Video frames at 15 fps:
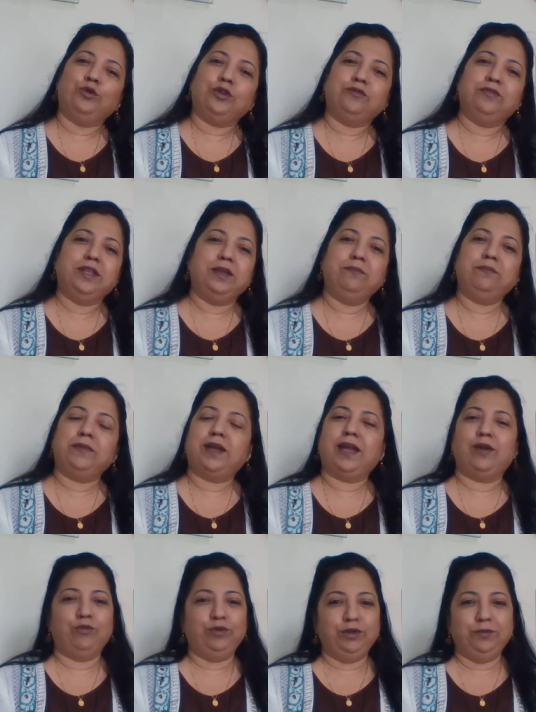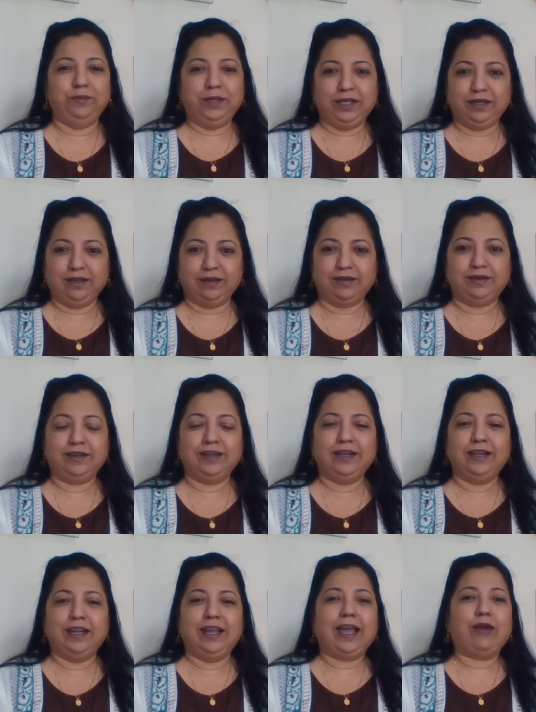both of them, I wouldn't be here.
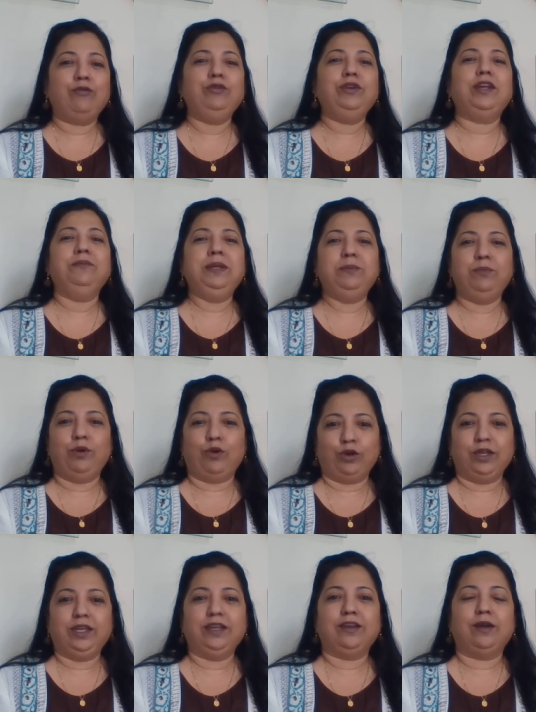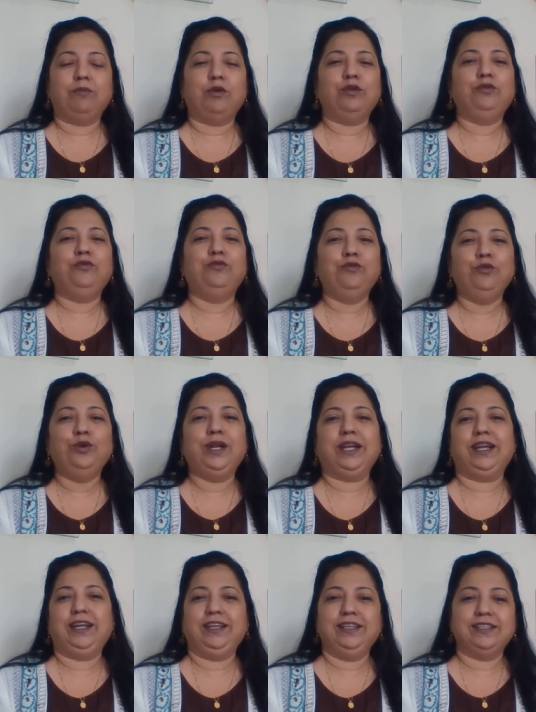I wouldn't have been blogging about food,
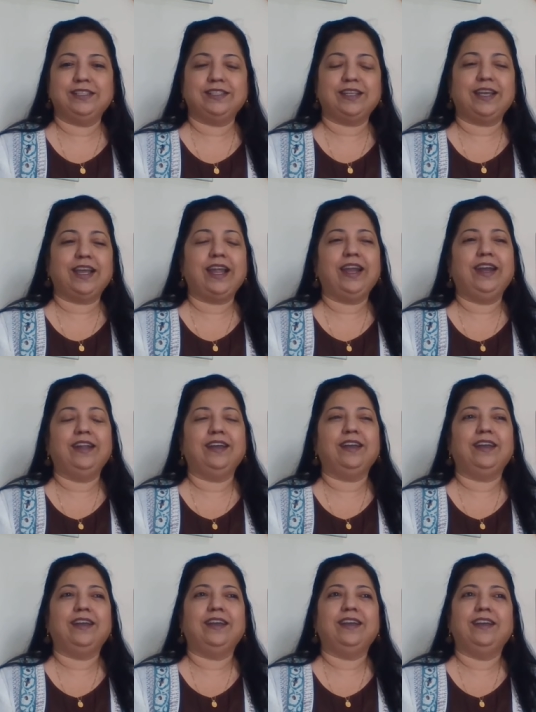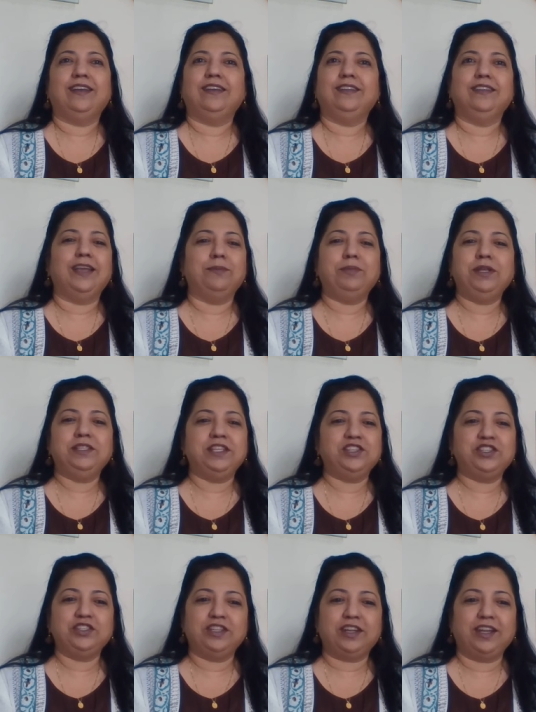at least. And the
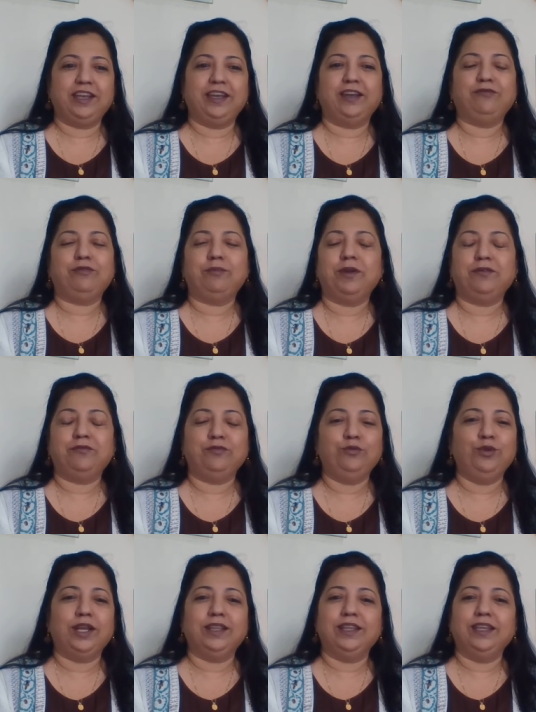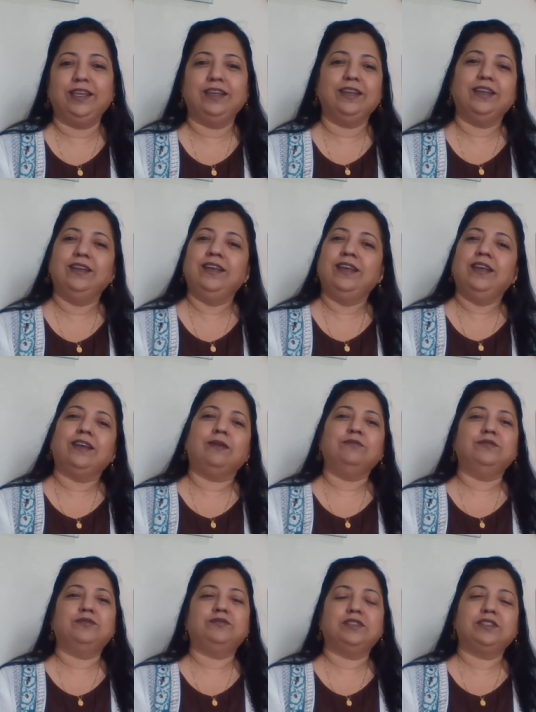appreciation that I get for my food, I think,
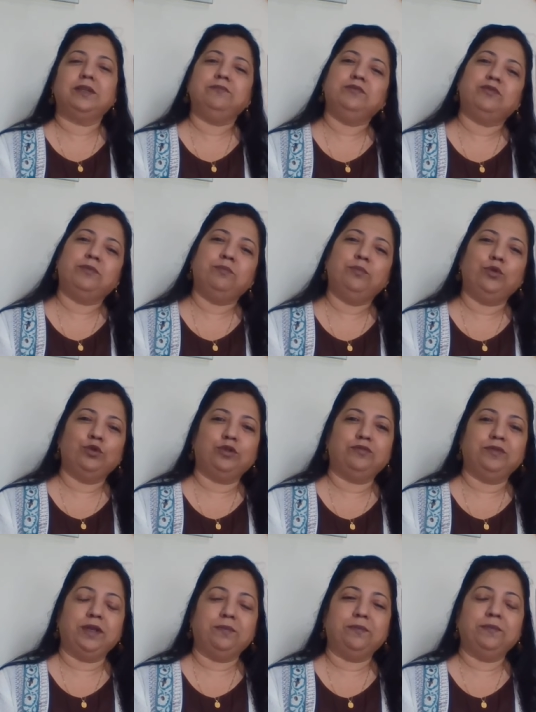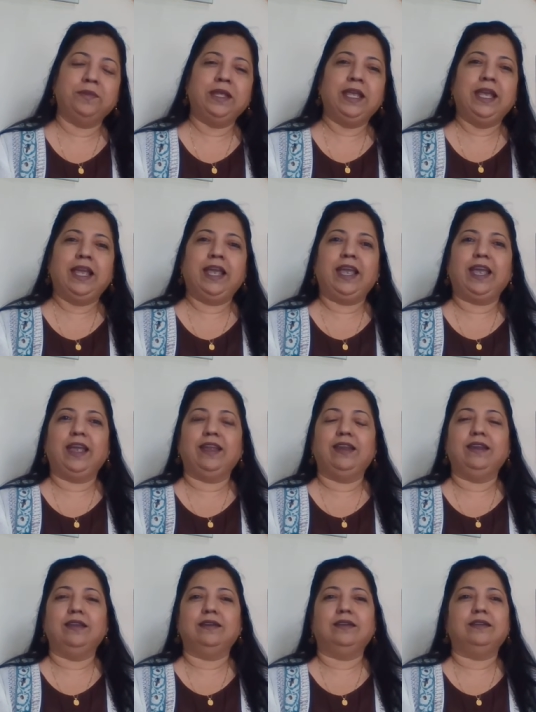stems from both of them.
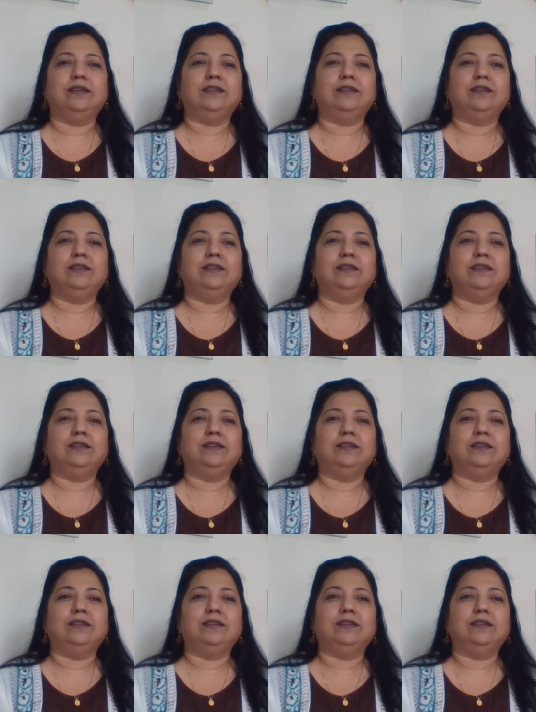And